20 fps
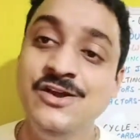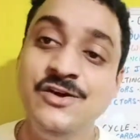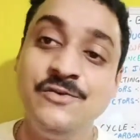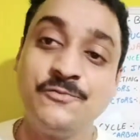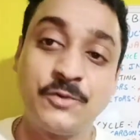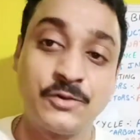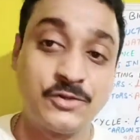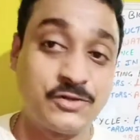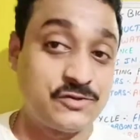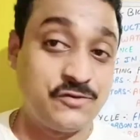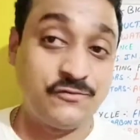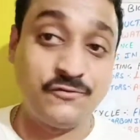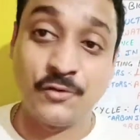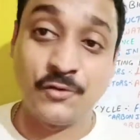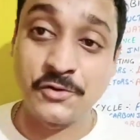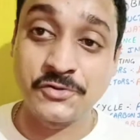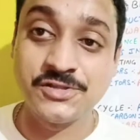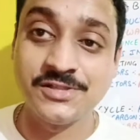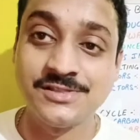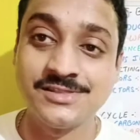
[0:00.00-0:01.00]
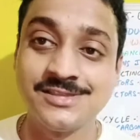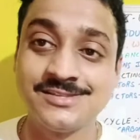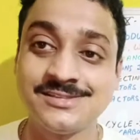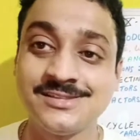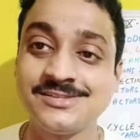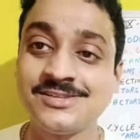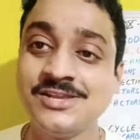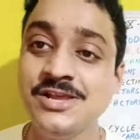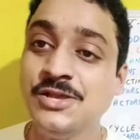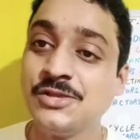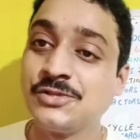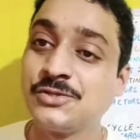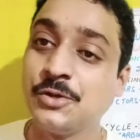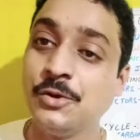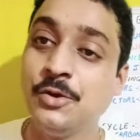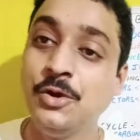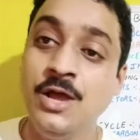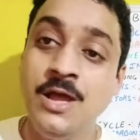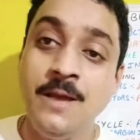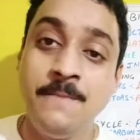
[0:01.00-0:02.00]
process of photosynthesis,
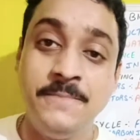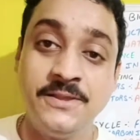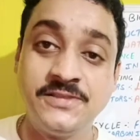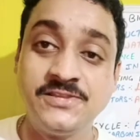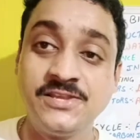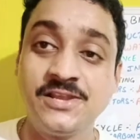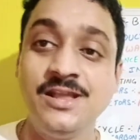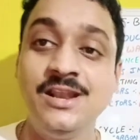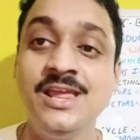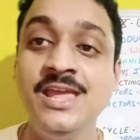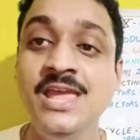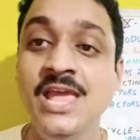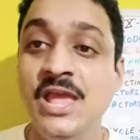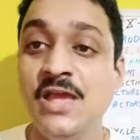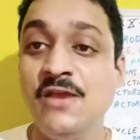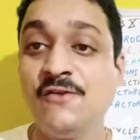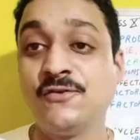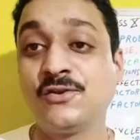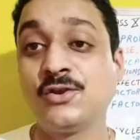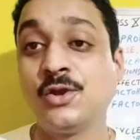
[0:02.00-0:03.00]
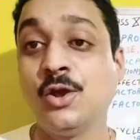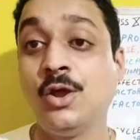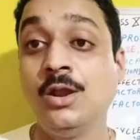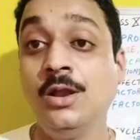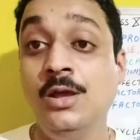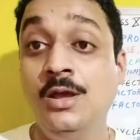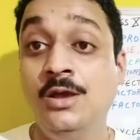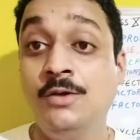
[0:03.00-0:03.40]
so basically, if at all,